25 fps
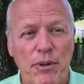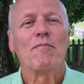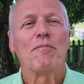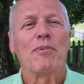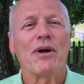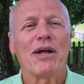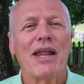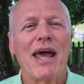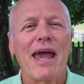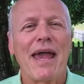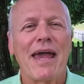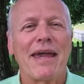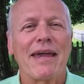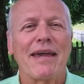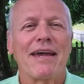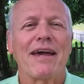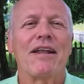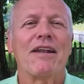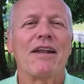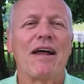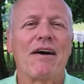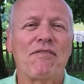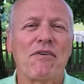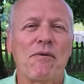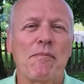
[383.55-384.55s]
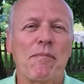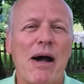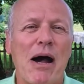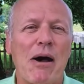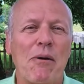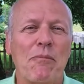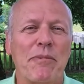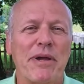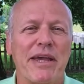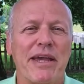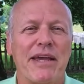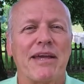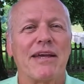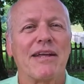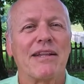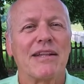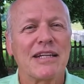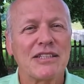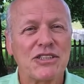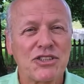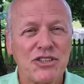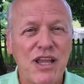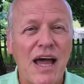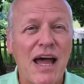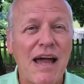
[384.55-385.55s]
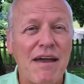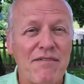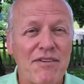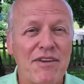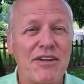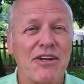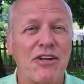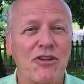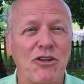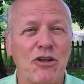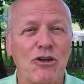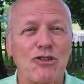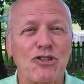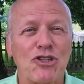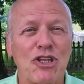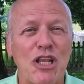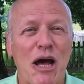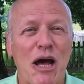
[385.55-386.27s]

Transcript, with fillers: But hey, enough about me. Let's dive into those